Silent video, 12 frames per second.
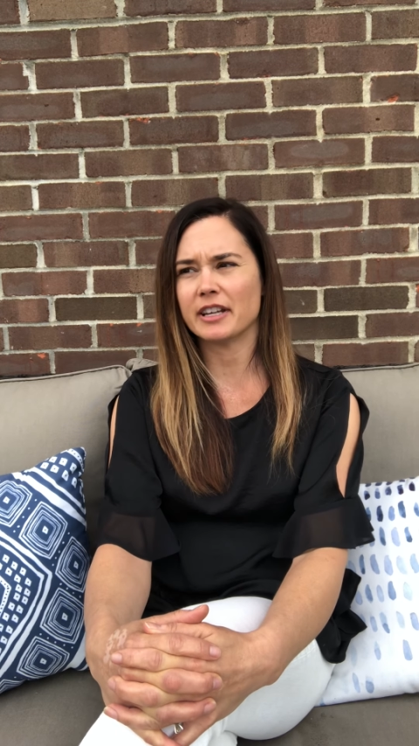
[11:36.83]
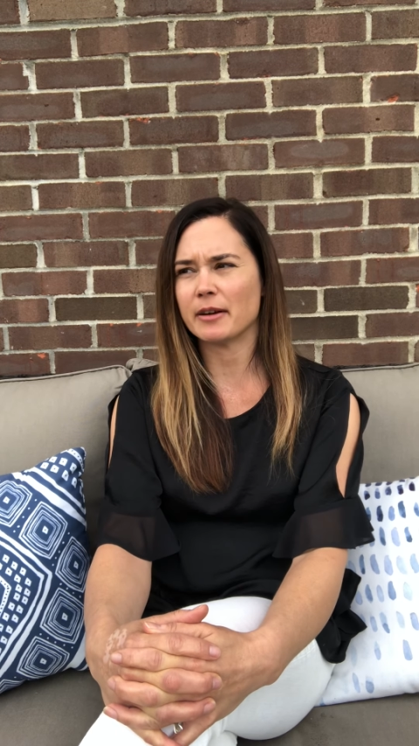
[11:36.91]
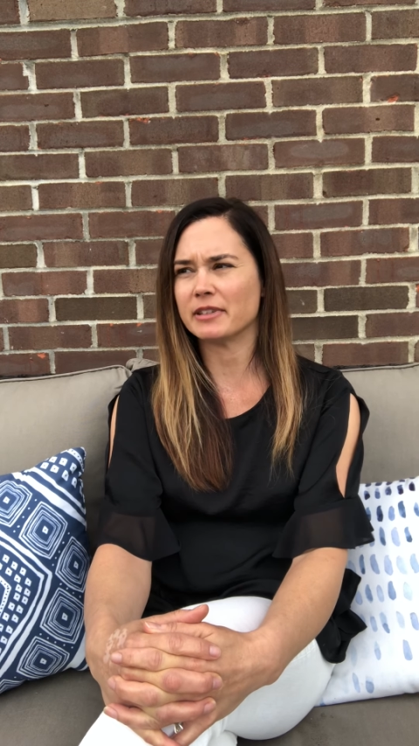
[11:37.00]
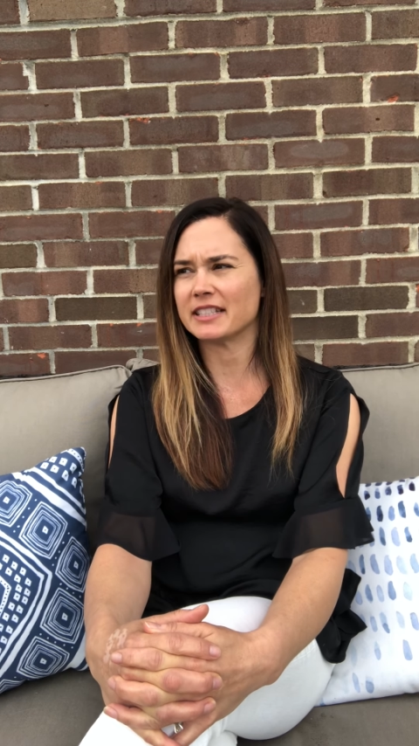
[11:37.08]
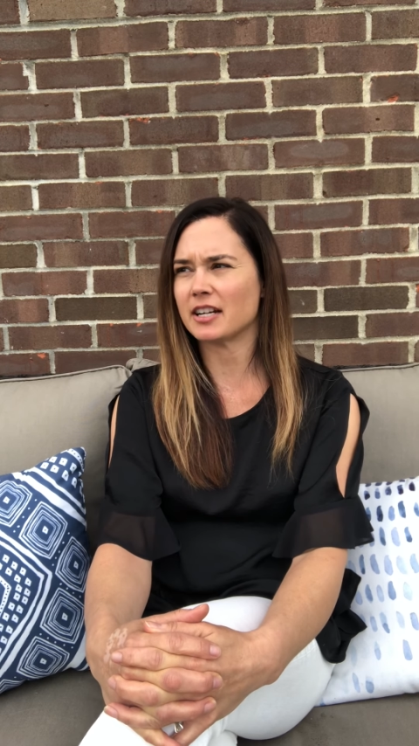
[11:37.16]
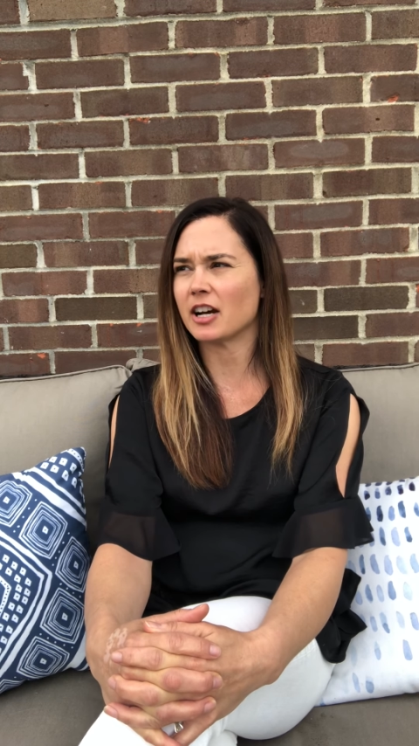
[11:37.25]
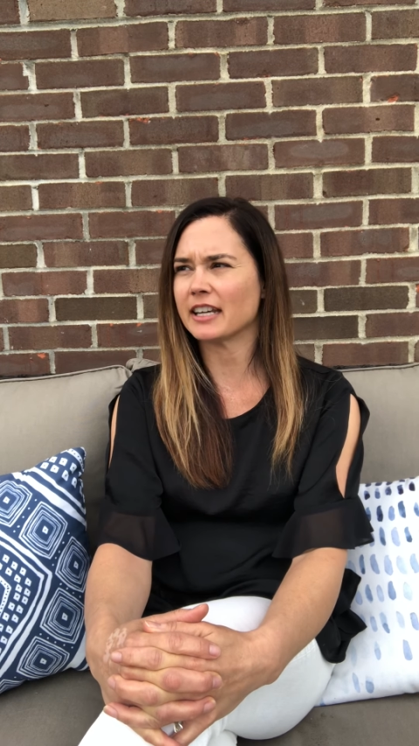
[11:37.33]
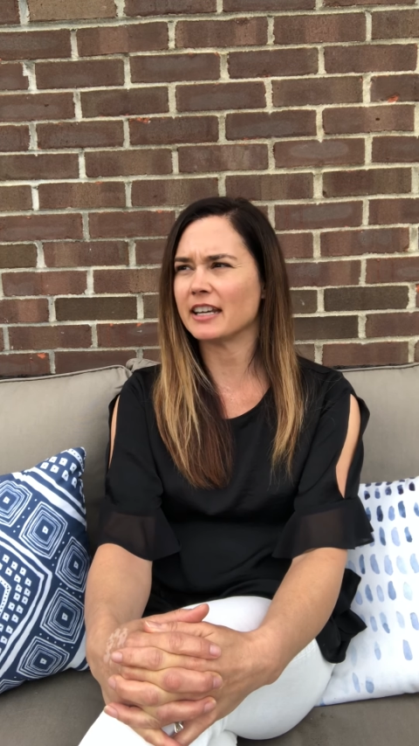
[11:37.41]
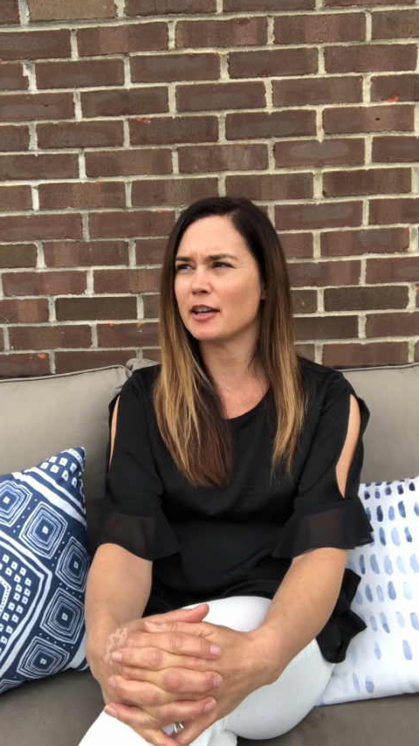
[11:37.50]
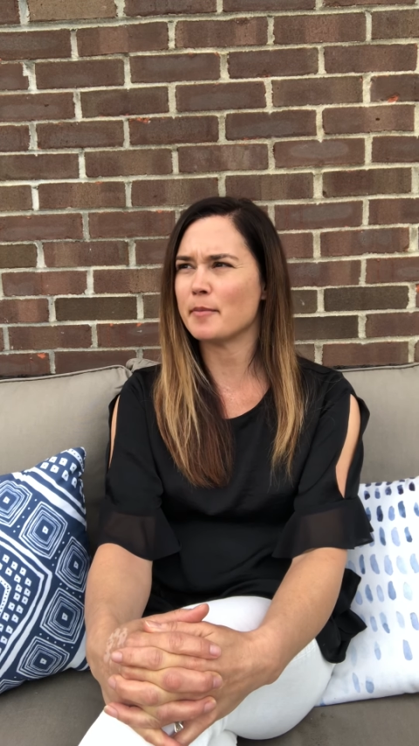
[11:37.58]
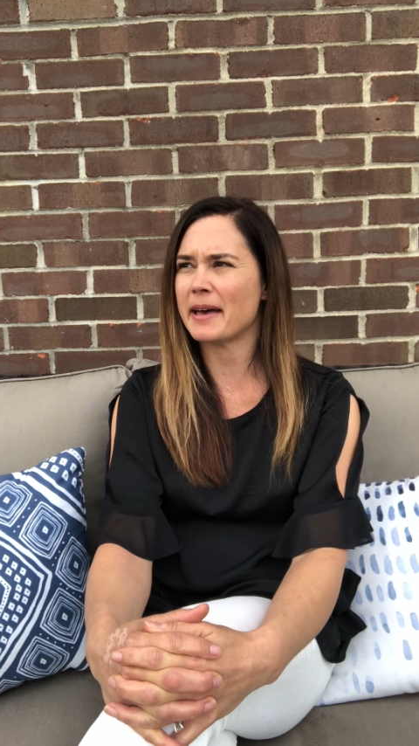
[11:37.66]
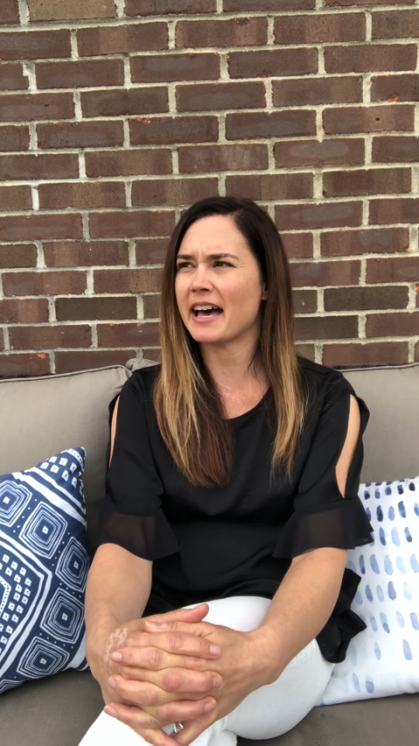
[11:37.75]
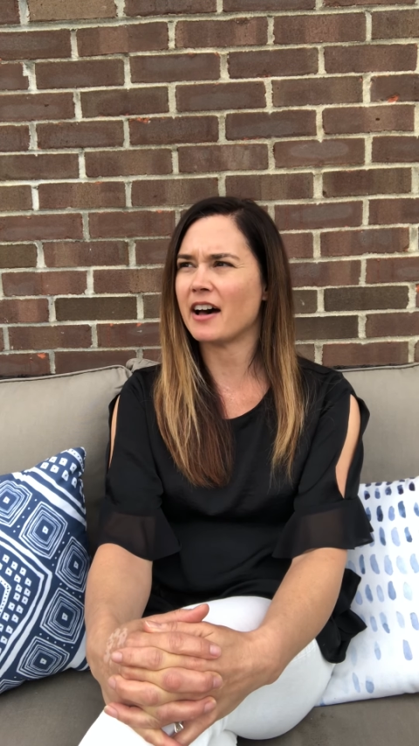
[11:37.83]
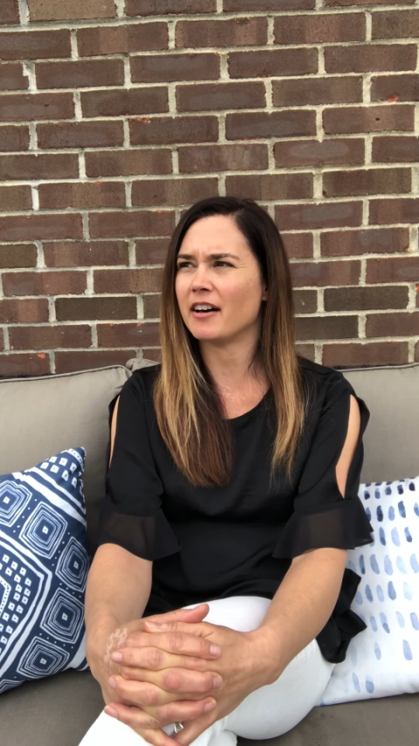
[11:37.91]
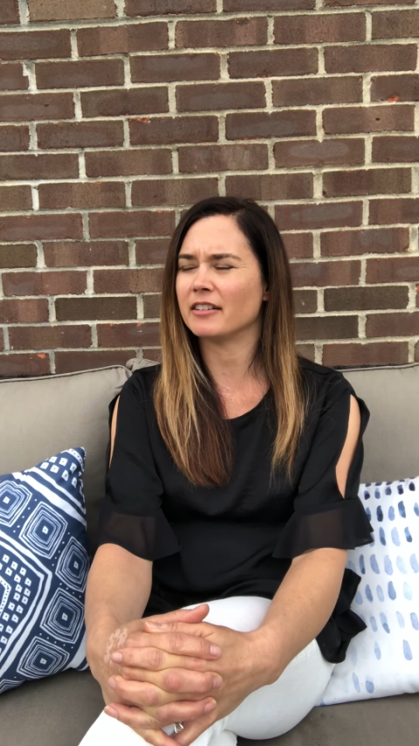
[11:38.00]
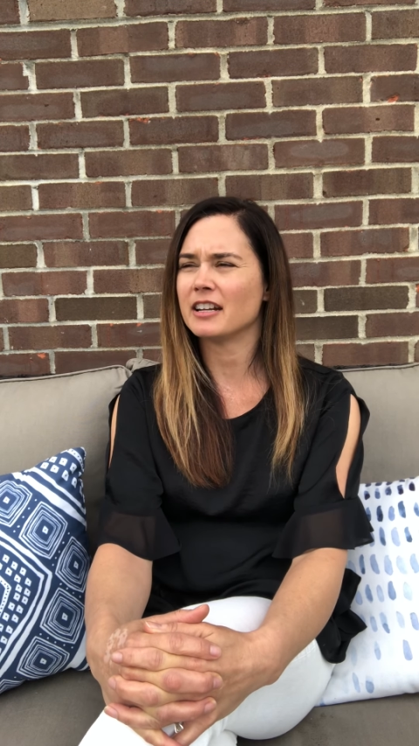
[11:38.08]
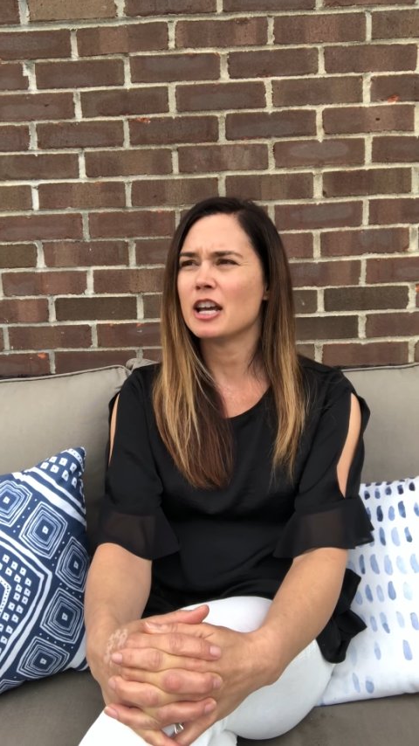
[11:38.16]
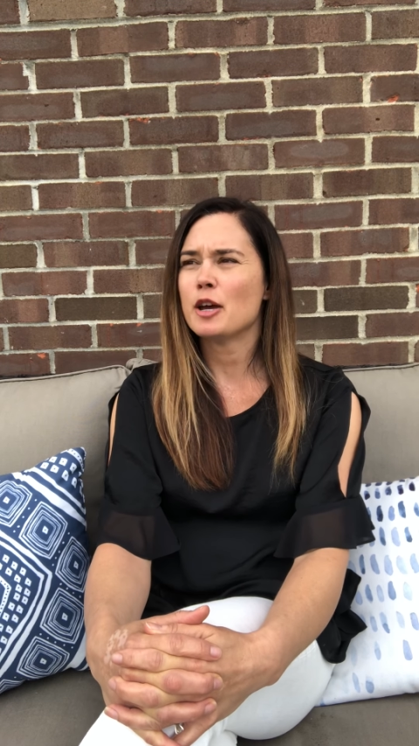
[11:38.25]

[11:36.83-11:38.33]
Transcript: that was talking about